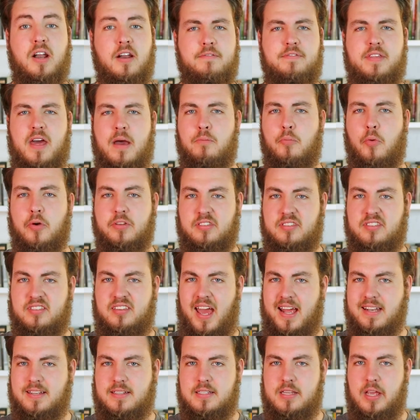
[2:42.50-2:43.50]
one of them was
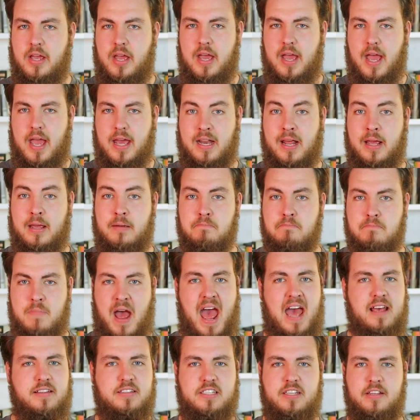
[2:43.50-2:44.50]
set in a
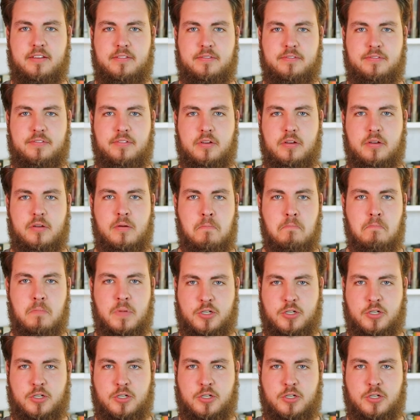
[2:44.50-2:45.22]
massive